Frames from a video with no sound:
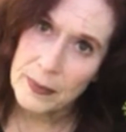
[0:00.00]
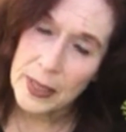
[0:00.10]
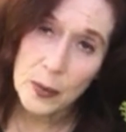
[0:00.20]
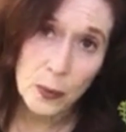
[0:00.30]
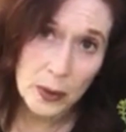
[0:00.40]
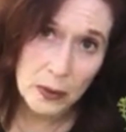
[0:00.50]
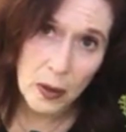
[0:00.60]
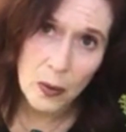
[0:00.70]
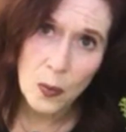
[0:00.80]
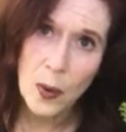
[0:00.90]
It will
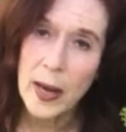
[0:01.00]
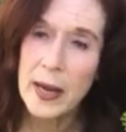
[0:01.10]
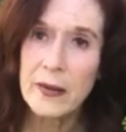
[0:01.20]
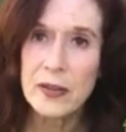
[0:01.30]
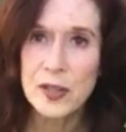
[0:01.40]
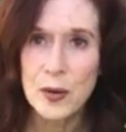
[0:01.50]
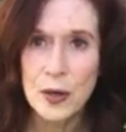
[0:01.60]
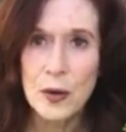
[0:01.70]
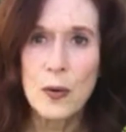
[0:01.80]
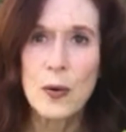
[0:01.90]
go away of its own
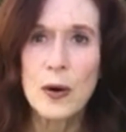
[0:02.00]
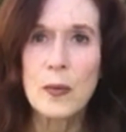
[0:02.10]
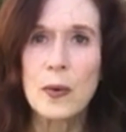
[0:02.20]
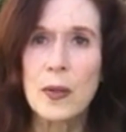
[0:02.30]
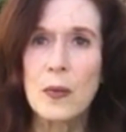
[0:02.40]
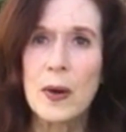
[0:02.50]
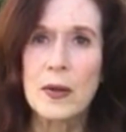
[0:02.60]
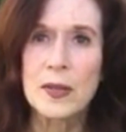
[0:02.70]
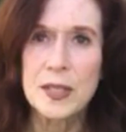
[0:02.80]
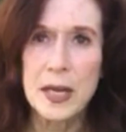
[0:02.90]
accord when the weather
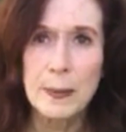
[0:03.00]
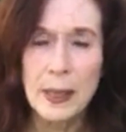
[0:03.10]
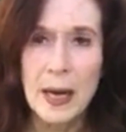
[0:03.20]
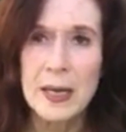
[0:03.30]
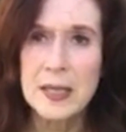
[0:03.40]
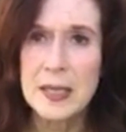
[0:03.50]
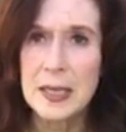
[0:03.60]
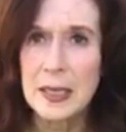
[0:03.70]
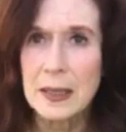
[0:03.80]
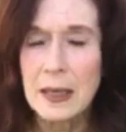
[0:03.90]
stabilizes a
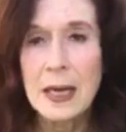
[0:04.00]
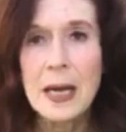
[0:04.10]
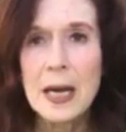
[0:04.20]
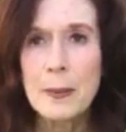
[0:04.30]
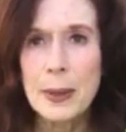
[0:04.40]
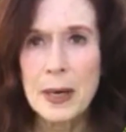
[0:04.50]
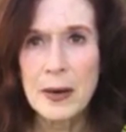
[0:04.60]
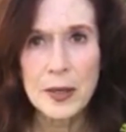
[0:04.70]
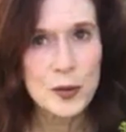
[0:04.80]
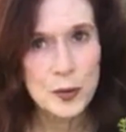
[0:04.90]
little, but our
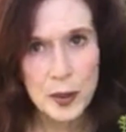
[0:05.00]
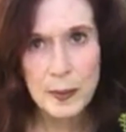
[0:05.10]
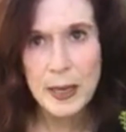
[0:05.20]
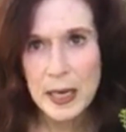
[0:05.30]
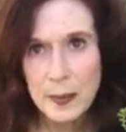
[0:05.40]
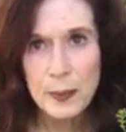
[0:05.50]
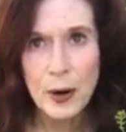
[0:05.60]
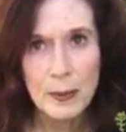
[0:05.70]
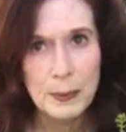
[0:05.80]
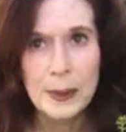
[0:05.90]
extreme heat
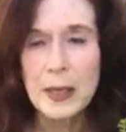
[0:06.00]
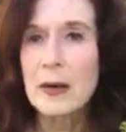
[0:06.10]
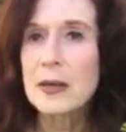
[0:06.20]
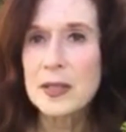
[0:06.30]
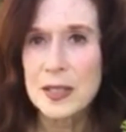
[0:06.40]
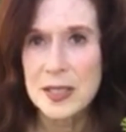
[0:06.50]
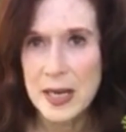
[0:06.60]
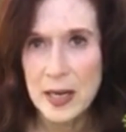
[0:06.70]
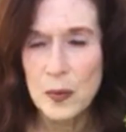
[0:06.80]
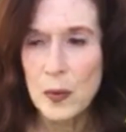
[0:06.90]
probably caused a
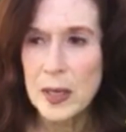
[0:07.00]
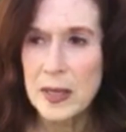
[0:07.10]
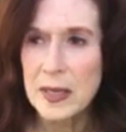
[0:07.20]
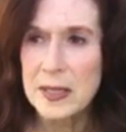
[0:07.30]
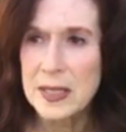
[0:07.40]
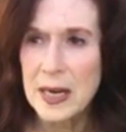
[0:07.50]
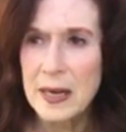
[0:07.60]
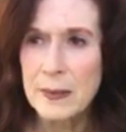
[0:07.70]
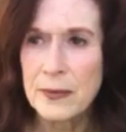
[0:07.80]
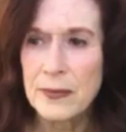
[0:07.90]
second one at this
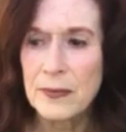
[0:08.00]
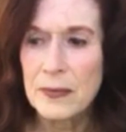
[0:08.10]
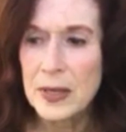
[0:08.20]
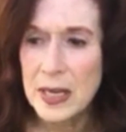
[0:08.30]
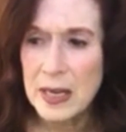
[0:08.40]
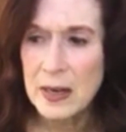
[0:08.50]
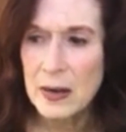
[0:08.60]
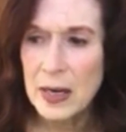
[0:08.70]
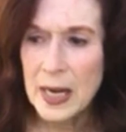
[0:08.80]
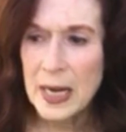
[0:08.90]
time of
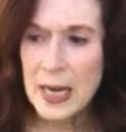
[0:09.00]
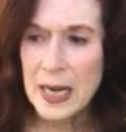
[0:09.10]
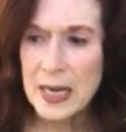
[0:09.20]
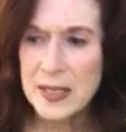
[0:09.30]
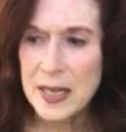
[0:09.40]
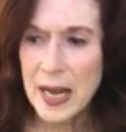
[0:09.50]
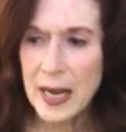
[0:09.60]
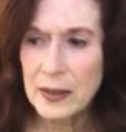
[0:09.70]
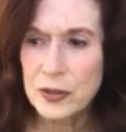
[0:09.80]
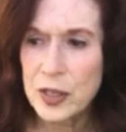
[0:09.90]
year. It's an
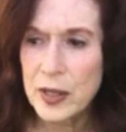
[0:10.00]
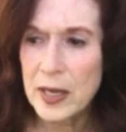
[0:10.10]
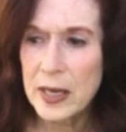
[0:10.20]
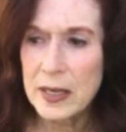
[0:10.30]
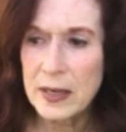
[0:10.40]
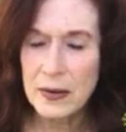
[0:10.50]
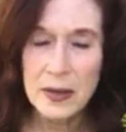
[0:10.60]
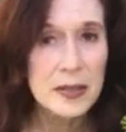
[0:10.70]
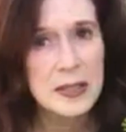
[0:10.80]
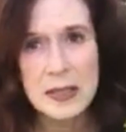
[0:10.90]
algae that
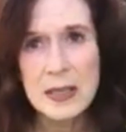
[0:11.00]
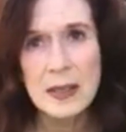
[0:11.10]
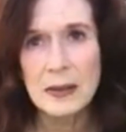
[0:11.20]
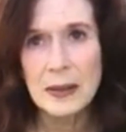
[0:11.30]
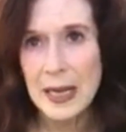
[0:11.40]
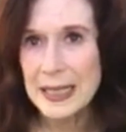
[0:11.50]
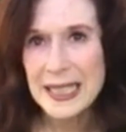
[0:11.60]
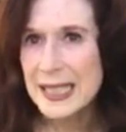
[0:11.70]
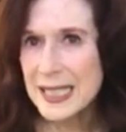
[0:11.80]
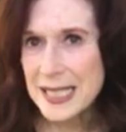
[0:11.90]
is
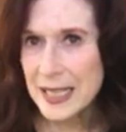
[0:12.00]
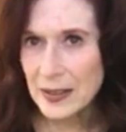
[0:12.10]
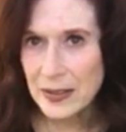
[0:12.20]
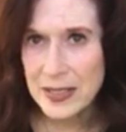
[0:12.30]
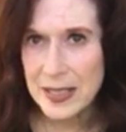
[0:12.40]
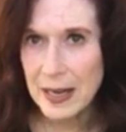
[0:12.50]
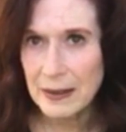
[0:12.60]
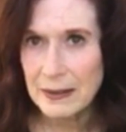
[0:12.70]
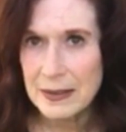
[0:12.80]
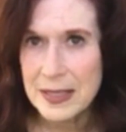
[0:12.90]
little single
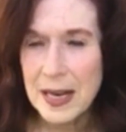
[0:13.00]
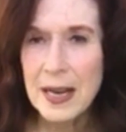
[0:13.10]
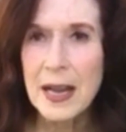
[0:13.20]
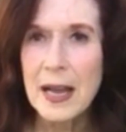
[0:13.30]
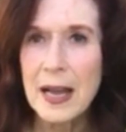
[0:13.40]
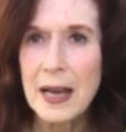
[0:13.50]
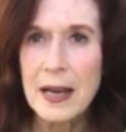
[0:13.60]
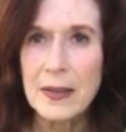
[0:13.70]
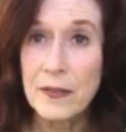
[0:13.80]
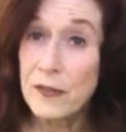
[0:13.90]
cells,
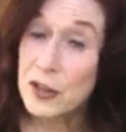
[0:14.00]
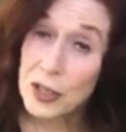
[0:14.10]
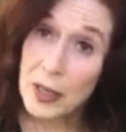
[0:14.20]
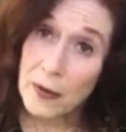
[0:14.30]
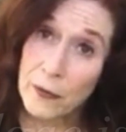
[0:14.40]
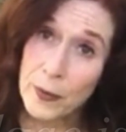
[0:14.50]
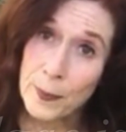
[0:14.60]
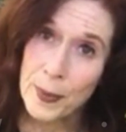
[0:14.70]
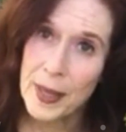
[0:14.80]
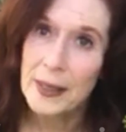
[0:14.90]
and the fish love
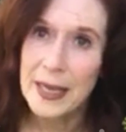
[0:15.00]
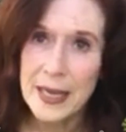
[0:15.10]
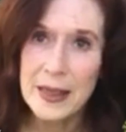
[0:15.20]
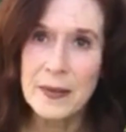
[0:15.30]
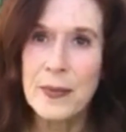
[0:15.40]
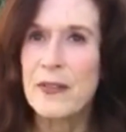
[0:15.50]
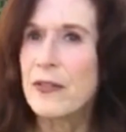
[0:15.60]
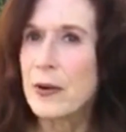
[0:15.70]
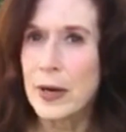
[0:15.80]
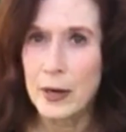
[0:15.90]
them, they'll eat them, they're
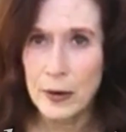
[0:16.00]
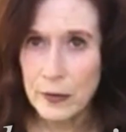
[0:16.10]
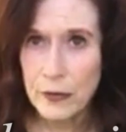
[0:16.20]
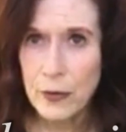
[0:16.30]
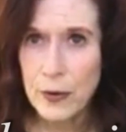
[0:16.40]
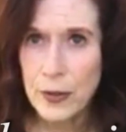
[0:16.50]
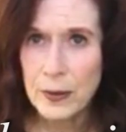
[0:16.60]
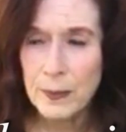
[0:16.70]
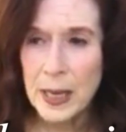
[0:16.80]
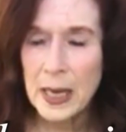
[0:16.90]
very good for
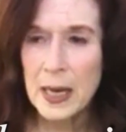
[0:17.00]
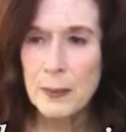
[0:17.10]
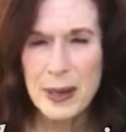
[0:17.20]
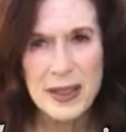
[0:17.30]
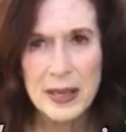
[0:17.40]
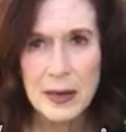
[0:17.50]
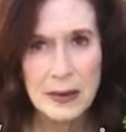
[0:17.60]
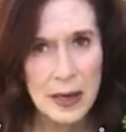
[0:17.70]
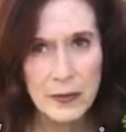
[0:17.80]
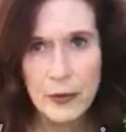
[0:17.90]
them, but they're
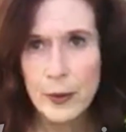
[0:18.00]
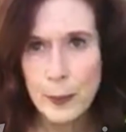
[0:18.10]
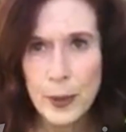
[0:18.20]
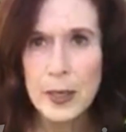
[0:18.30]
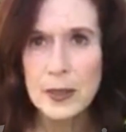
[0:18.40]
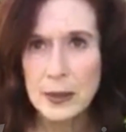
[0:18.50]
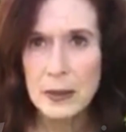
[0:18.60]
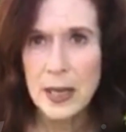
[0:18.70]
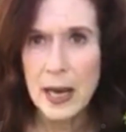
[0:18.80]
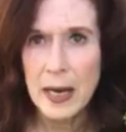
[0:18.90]
not very pretty to
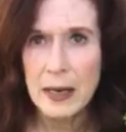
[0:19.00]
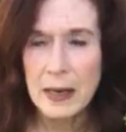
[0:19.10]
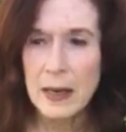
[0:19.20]
look at.